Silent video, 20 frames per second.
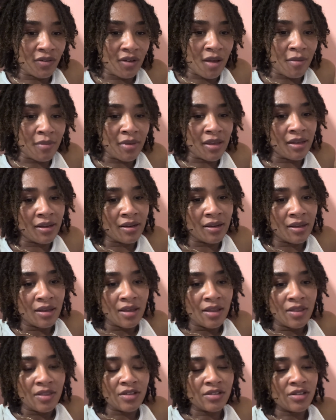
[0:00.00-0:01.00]
I mean,
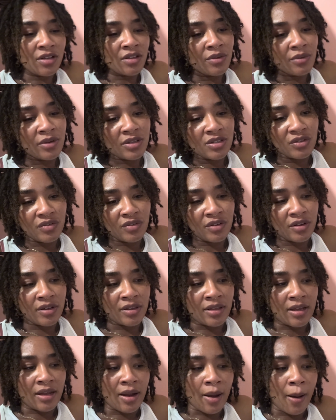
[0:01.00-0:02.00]
there's other ways to figure
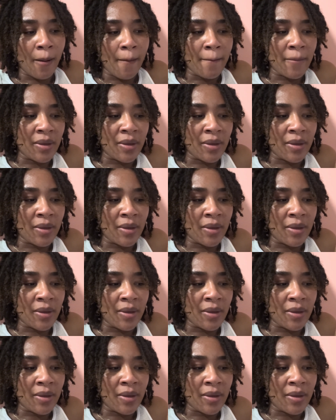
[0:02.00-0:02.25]
that out,